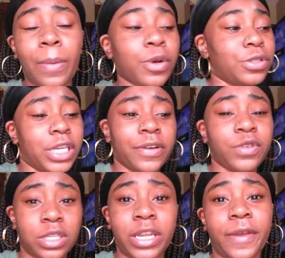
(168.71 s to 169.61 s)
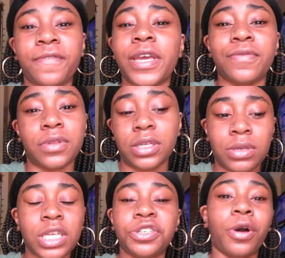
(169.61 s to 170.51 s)
I post every other day safely.
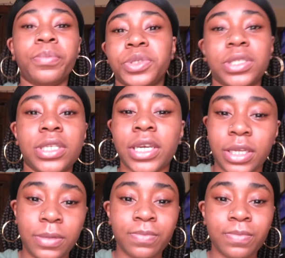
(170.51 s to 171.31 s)
Don't miss a day.